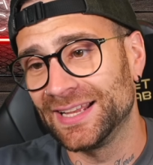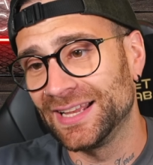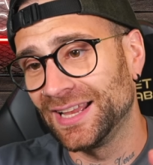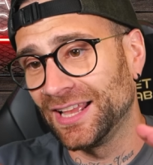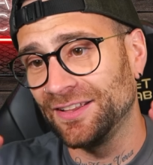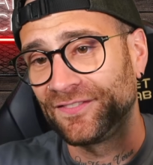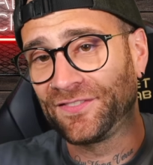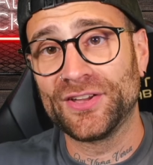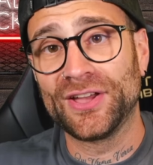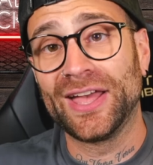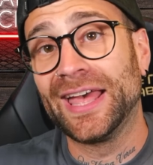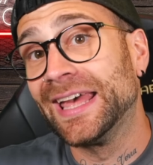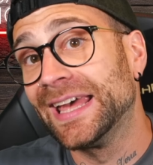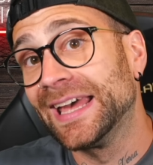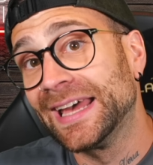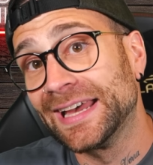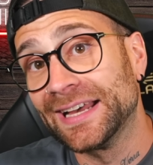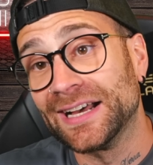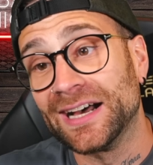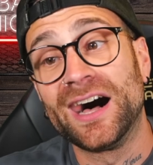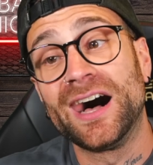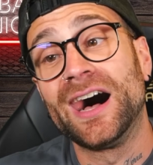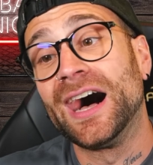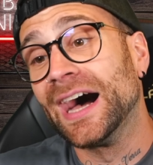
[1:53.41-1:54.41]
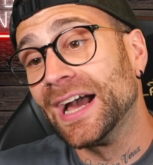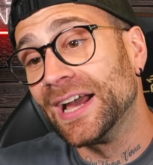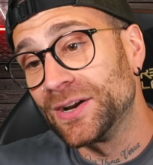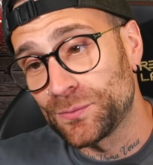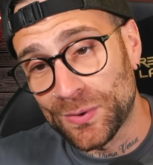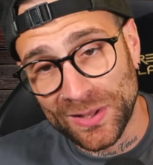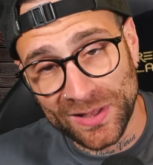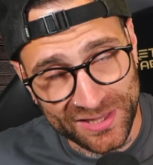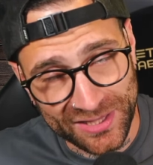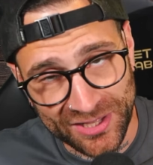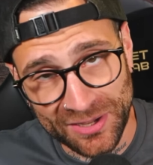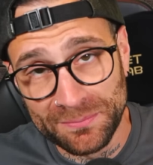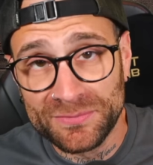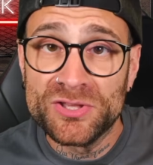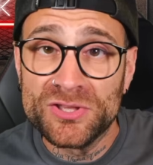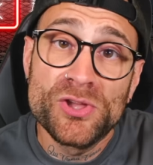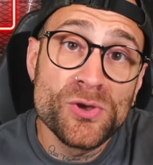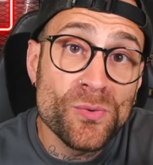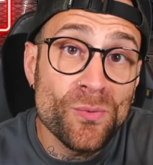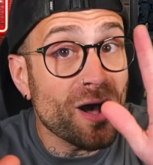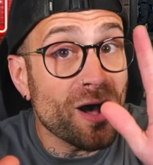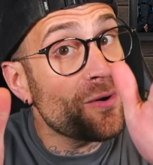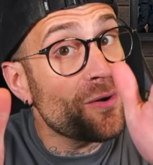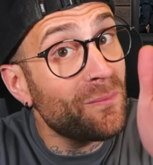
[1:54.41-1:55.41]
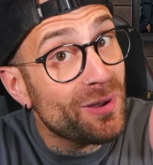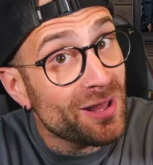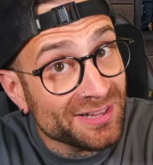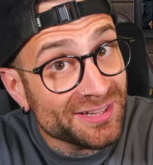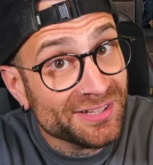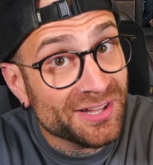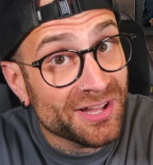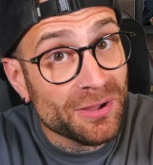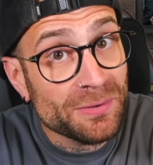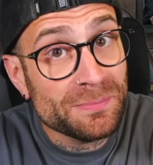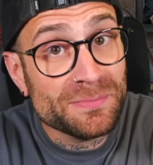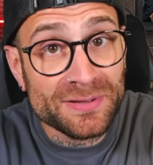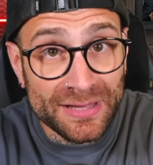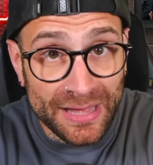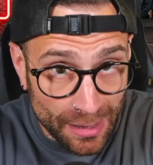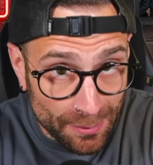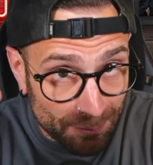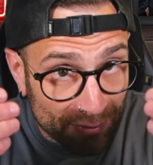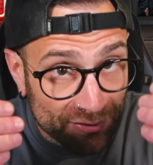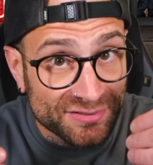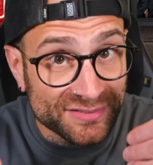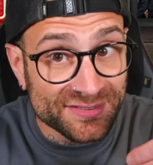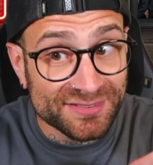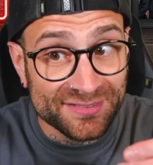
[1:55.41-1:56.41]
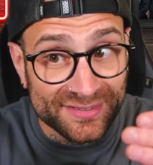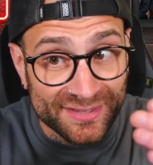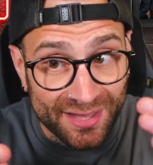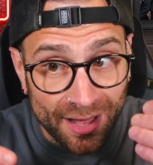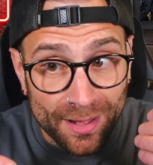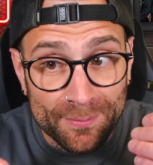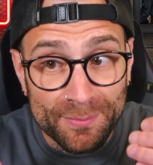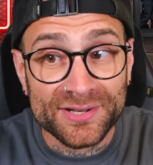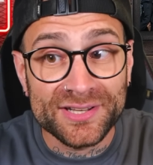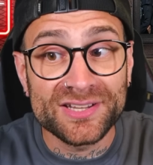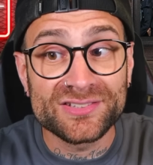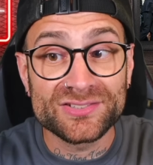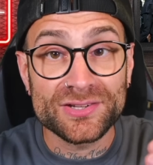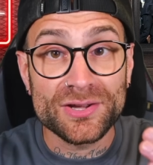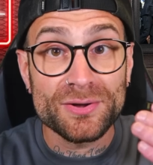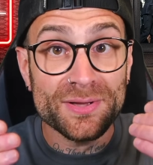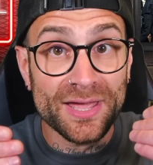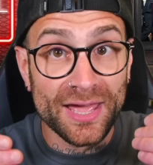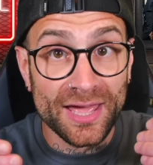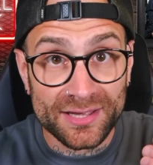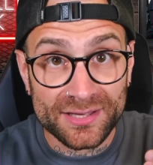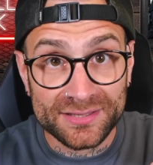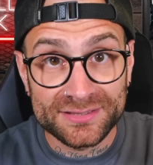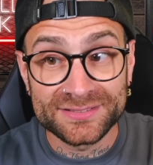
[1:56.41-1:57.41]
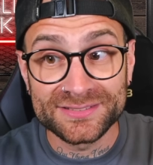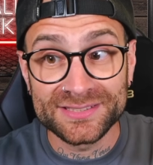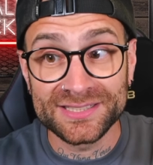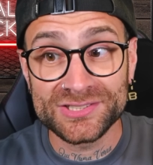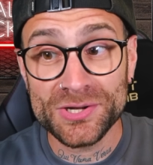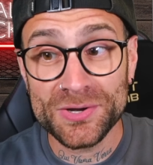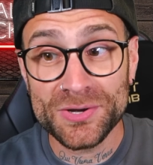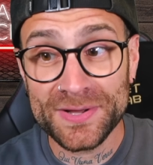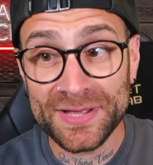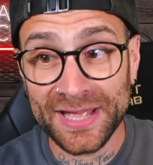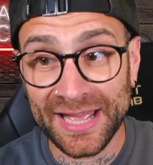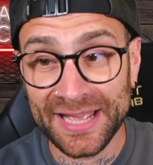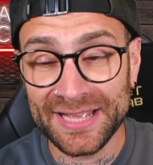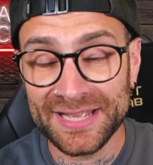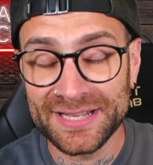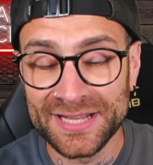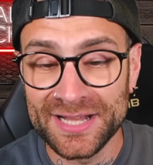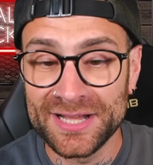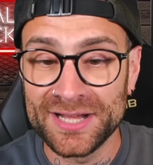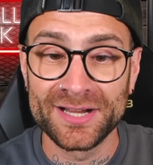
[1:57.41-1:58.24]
If you're here, hi, welcome. You are welcome. Come on. It's okay. It's okay.